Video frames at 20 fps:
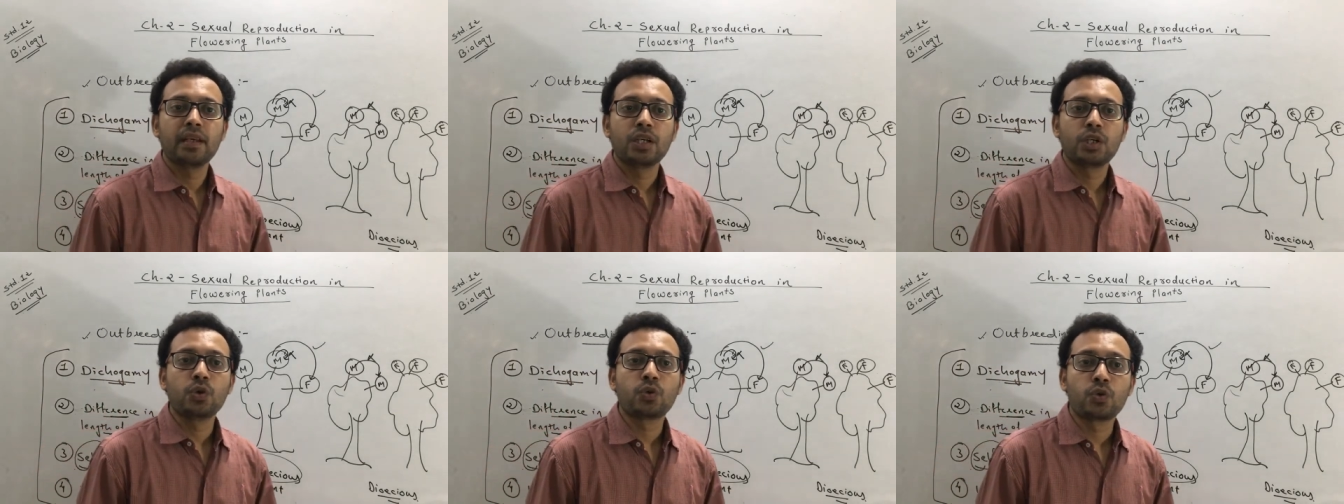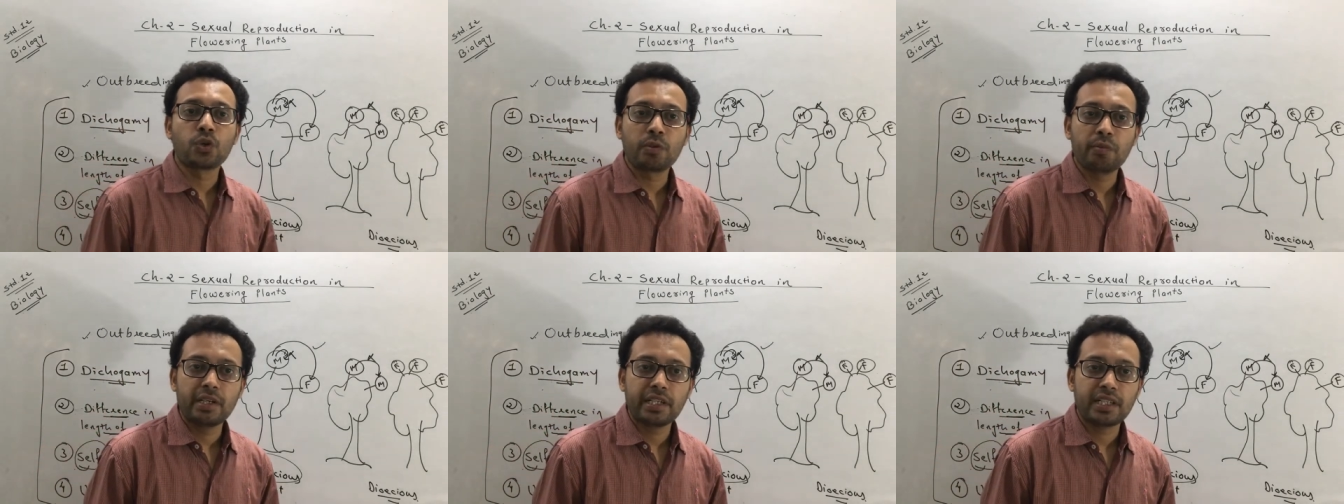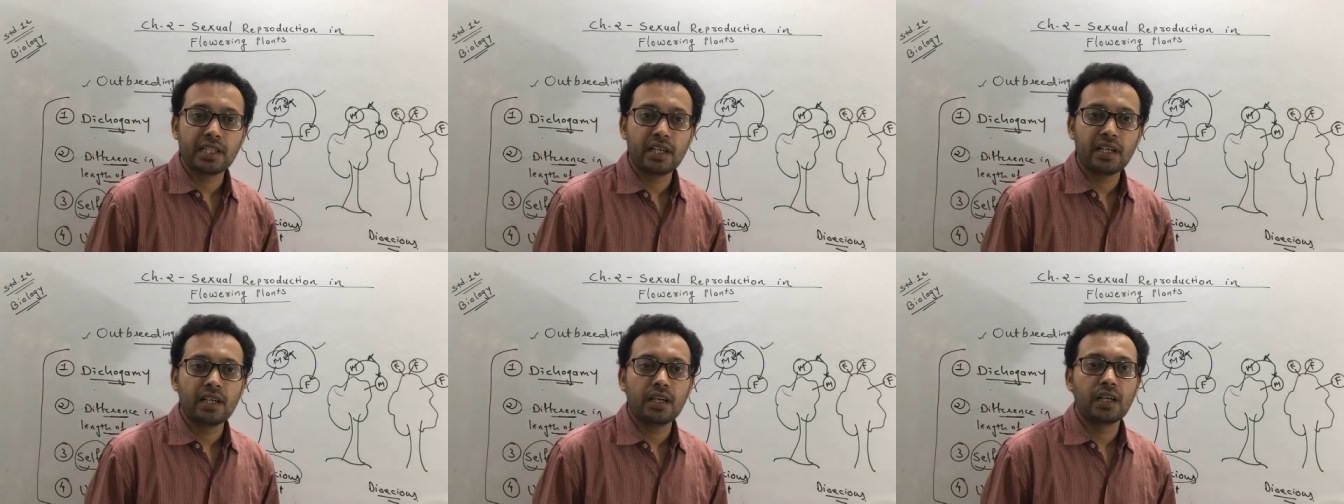
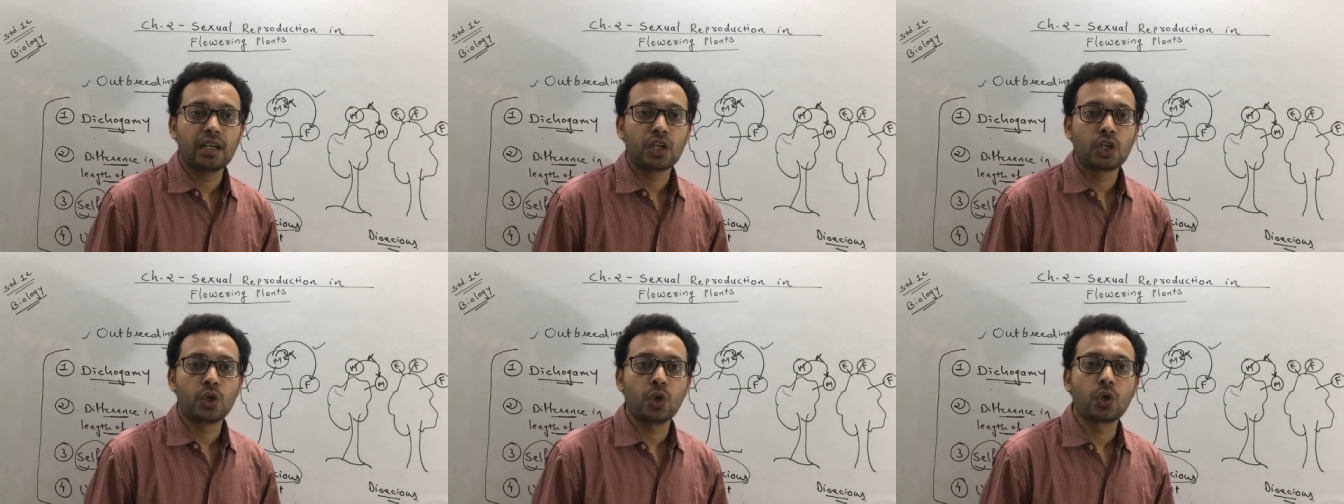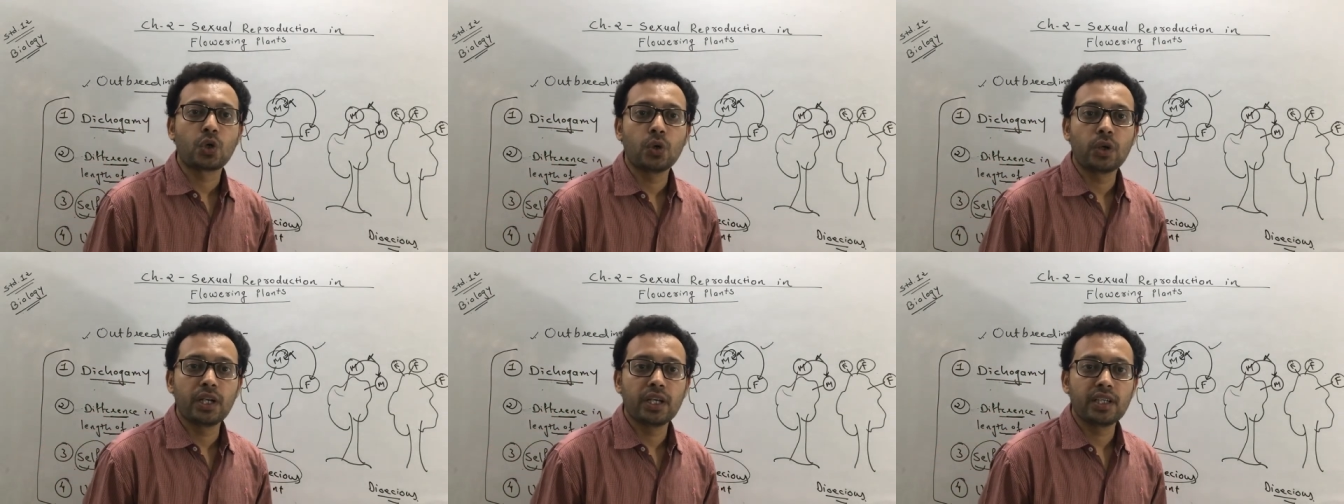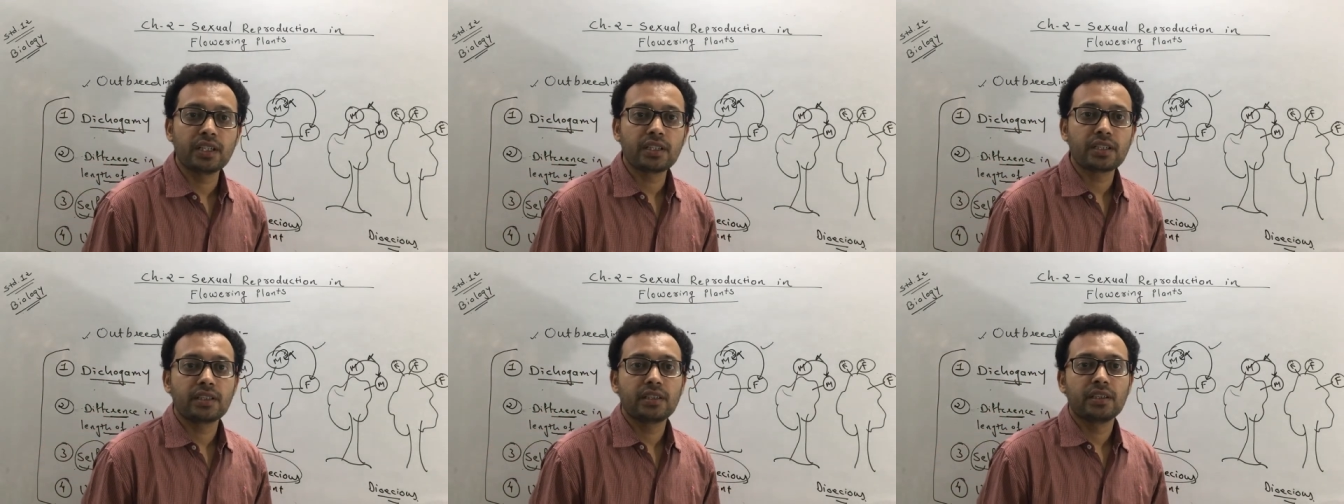cucurbita,
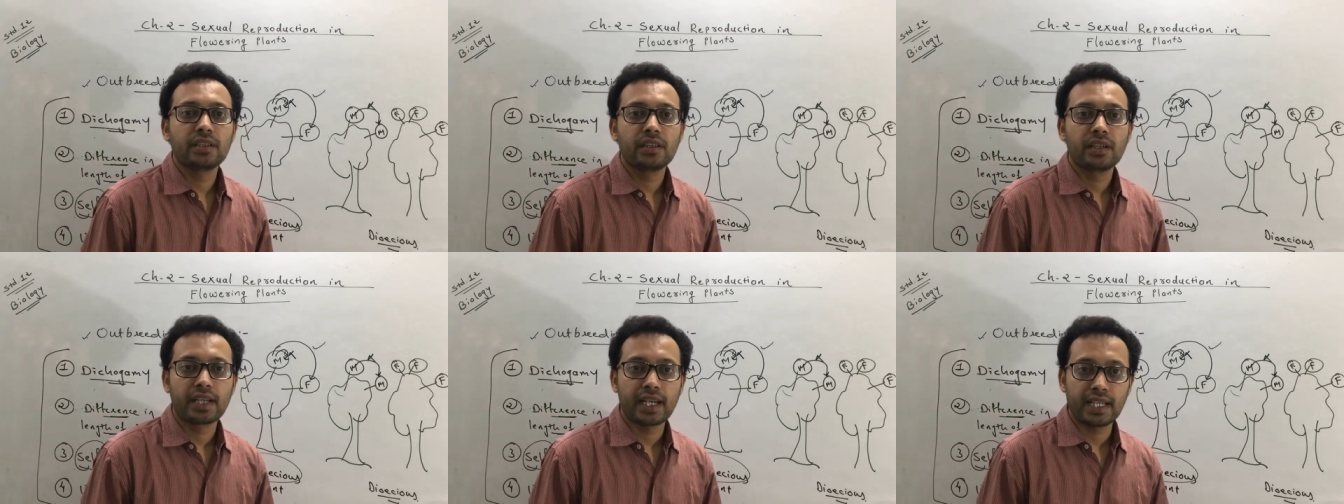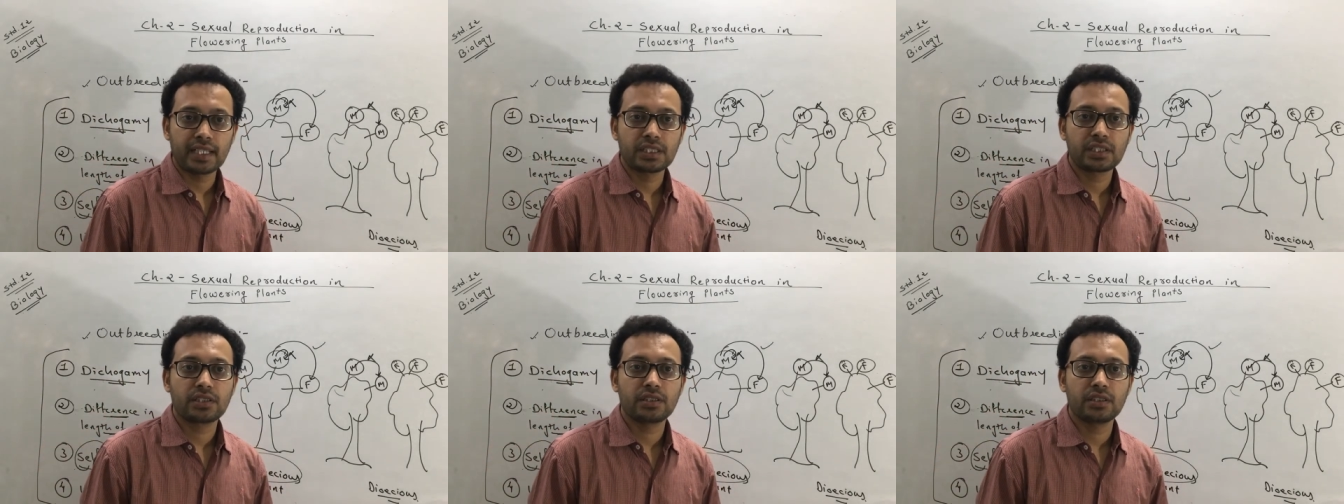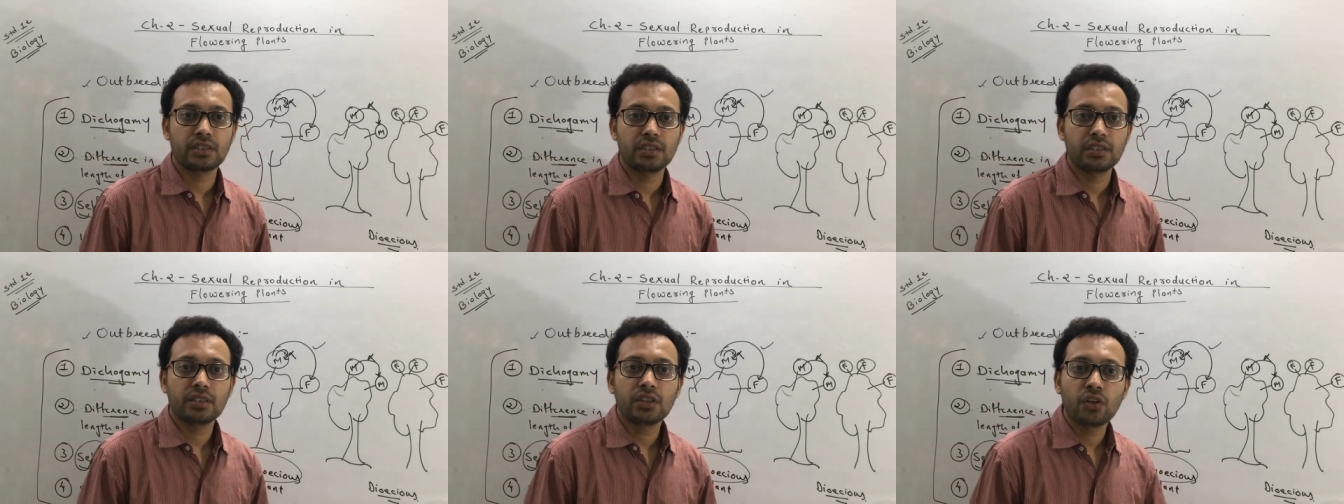coconut,
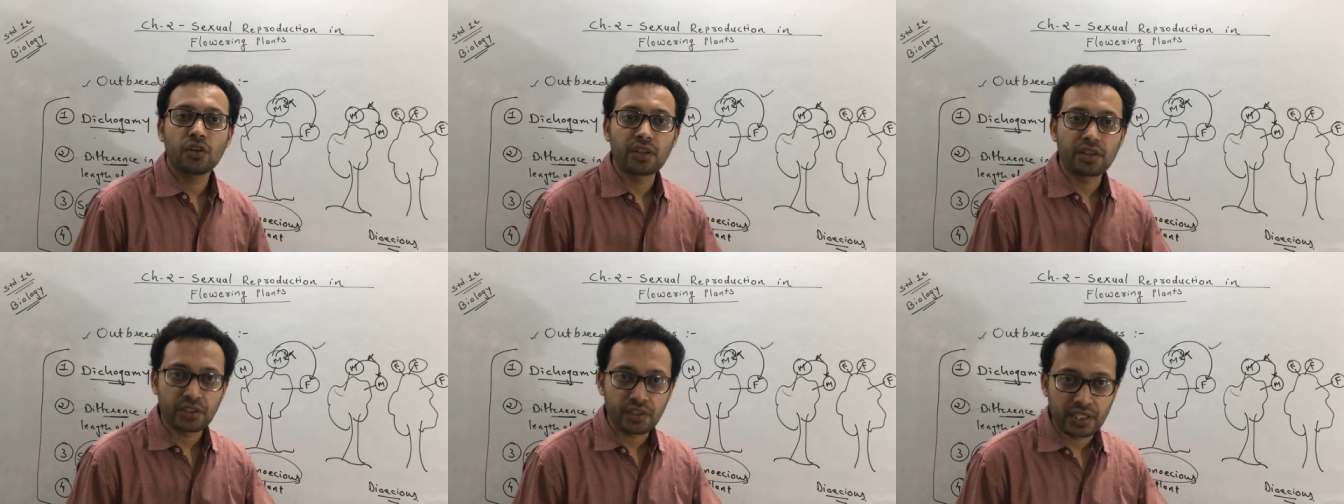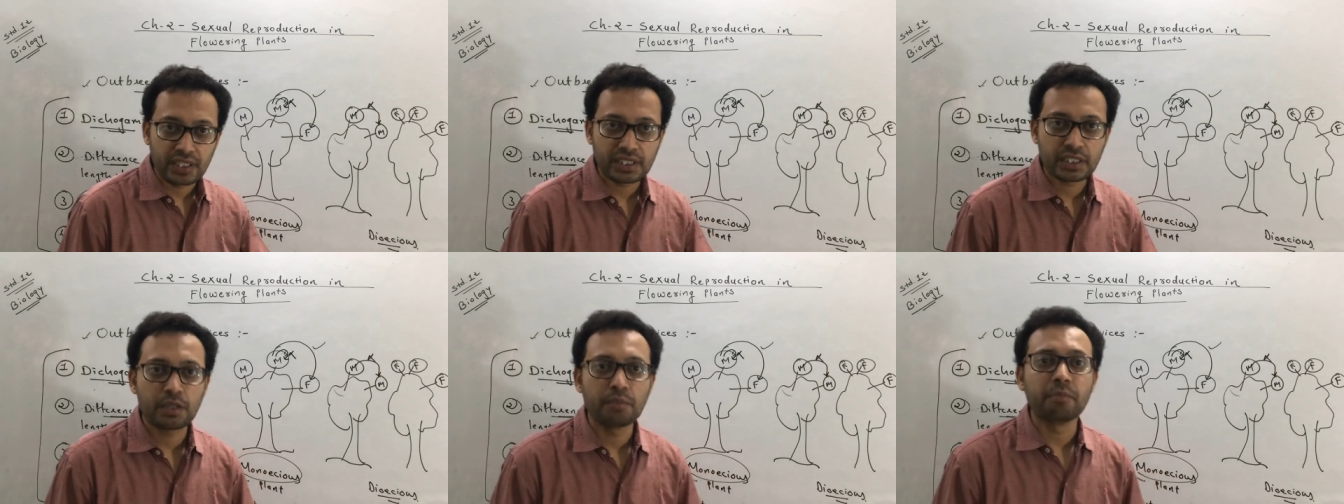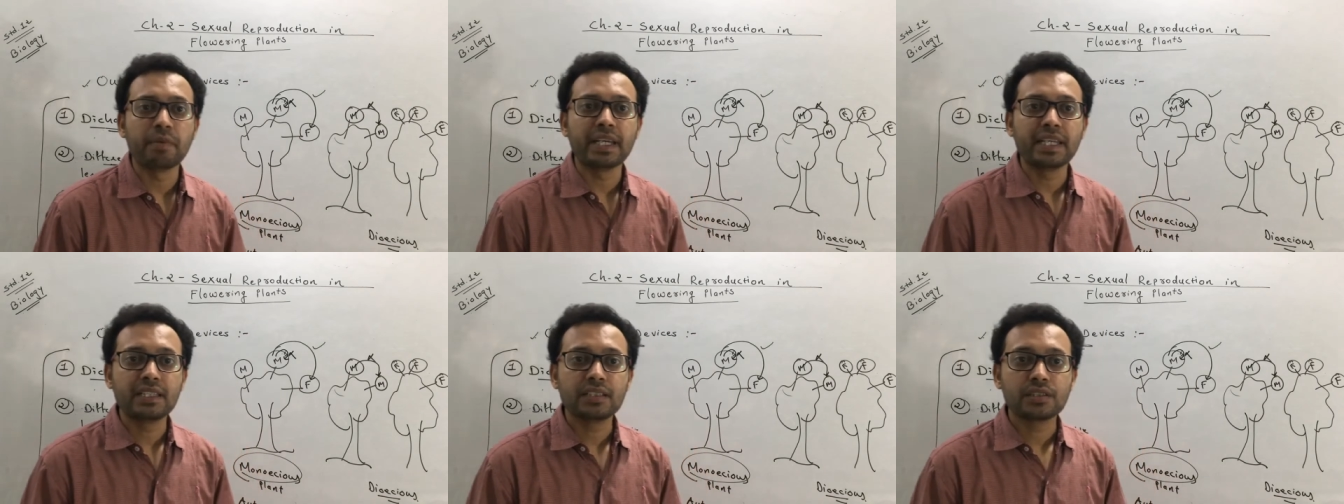castor, or you can say
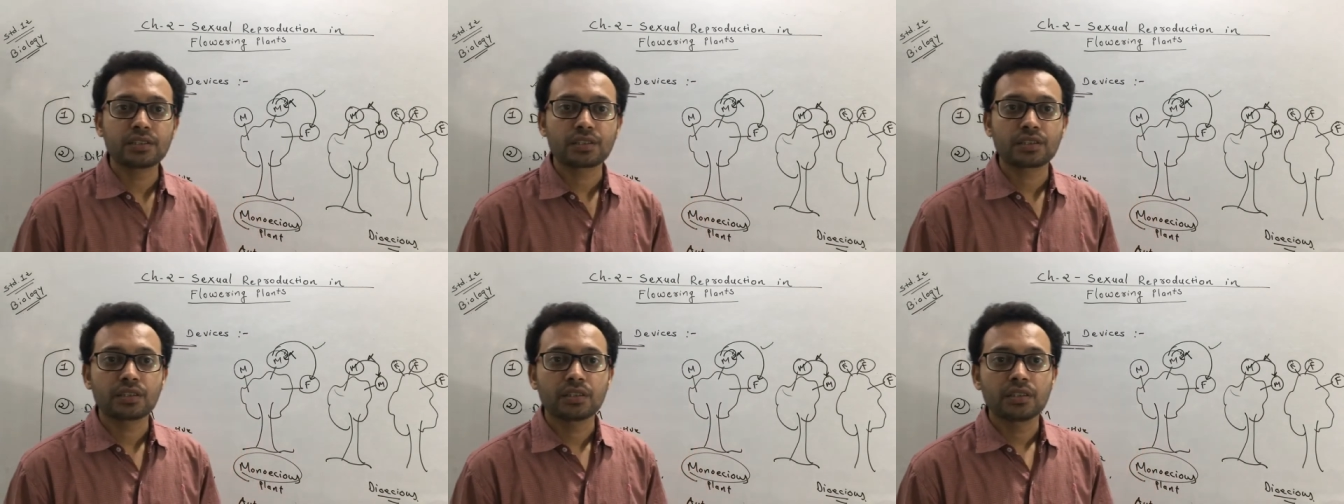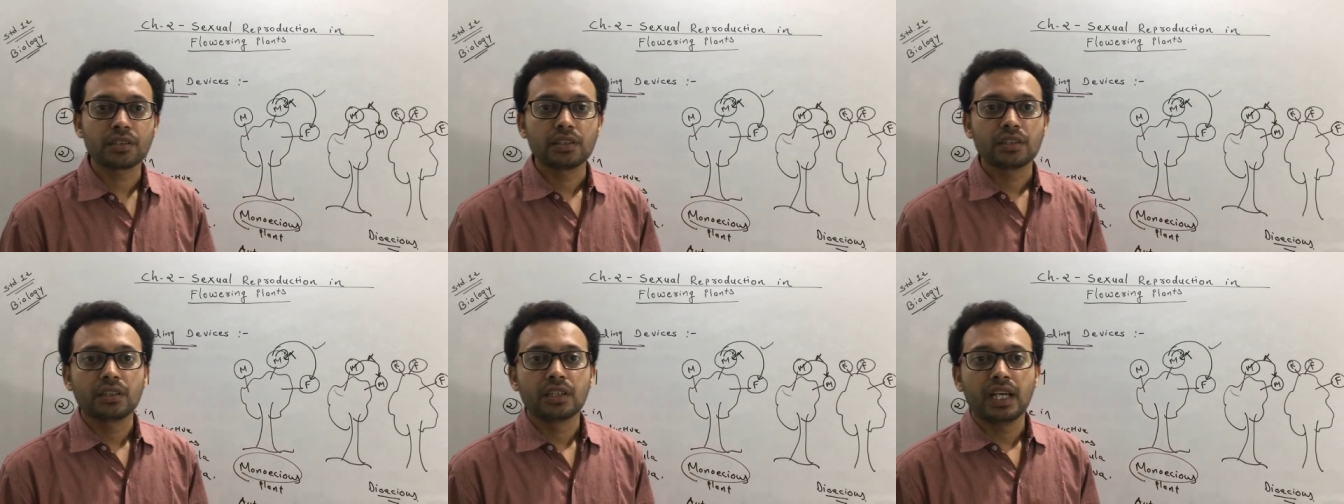maize.